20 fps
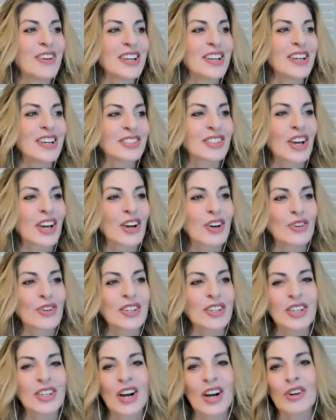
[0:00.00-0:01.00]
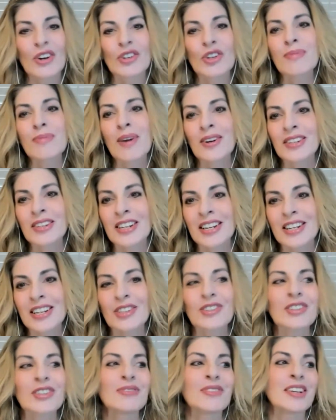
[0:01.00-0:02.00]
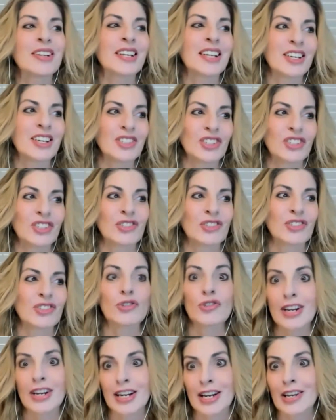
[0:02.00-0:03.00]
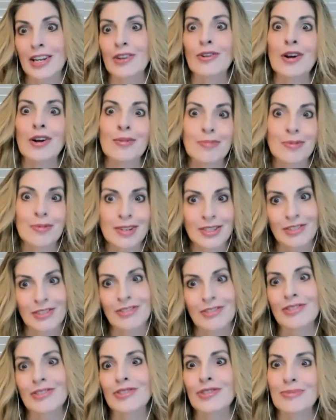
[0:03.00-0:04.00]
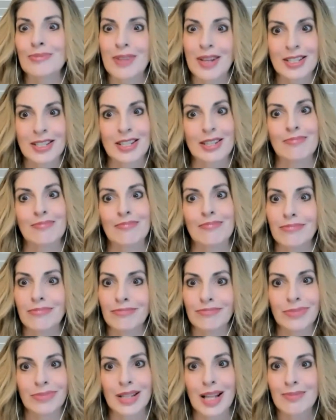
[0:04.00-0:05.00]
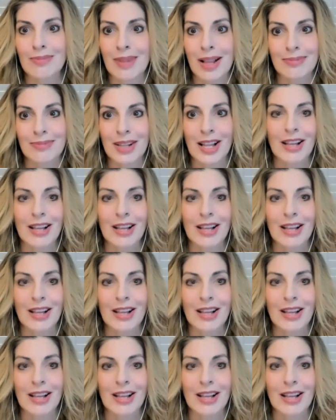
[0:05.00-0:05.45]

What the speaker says: So your marketing, your communications, your training, your operations, your supply team, blah blah blah,